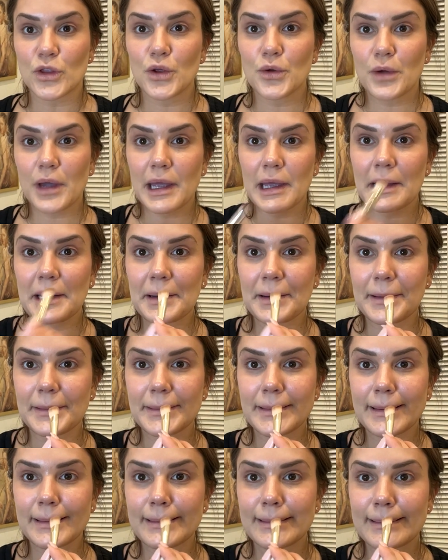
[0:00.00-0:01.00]
You can
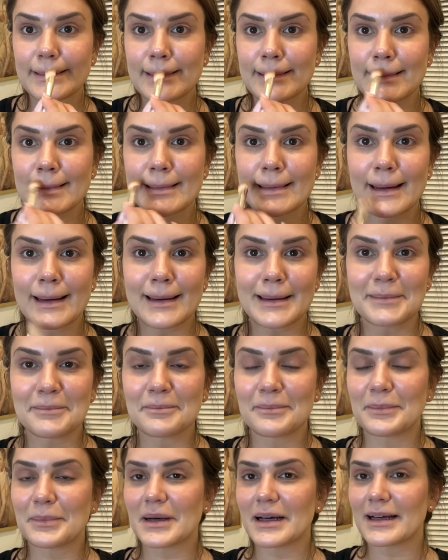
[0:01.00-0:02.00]
also do it on the
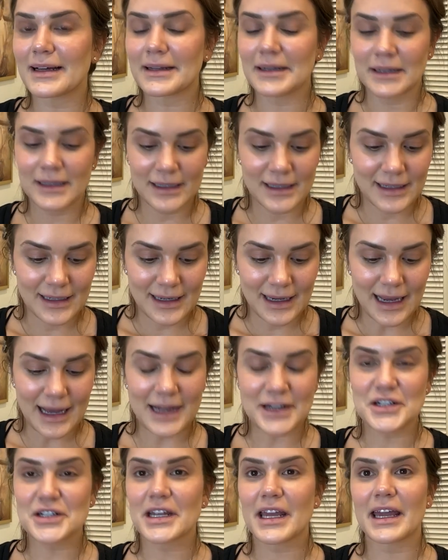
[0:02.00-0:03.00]
top, but
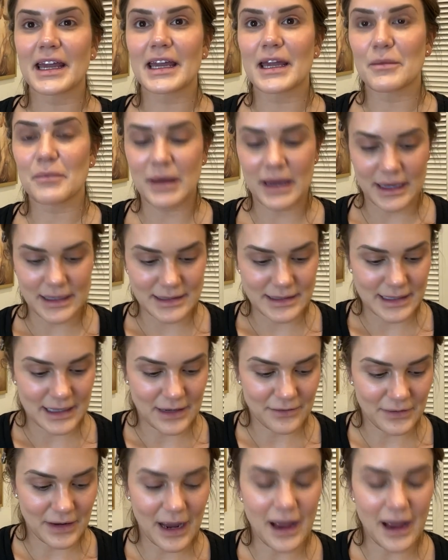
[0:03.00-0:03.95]
I just can't get past it.